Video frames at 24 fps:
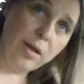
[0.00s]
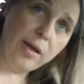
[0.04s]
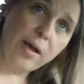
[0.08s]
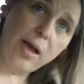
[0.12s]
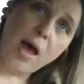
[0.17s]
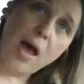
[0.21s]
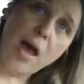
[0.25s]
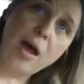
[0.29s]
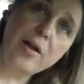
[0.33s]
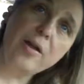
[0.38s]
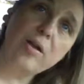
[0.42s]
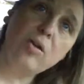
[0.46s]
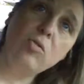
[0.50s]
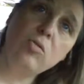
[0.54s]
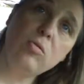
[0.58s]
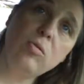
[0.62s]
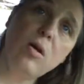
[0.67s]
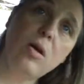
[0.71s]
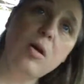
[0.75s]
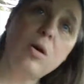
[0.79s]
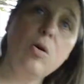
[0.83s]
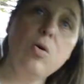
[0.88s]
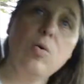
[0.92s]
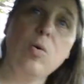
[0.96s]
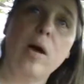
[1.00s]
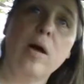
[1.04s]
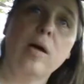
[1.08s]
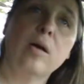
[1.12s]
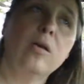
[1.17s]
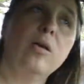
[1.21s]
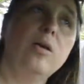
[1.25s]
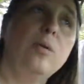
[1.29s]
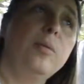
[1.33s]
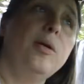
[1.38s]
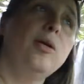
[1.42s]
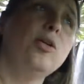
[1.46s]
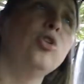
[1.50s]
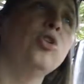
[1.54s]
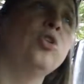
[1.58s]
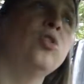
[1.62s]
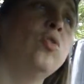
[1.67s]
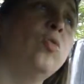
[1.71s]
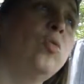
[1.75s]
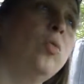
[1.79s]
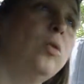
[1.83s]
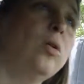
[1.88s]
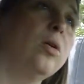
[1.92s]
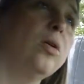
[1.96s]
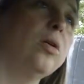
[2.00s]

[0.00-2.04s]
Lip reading: Like, how do you know? How can you be sure?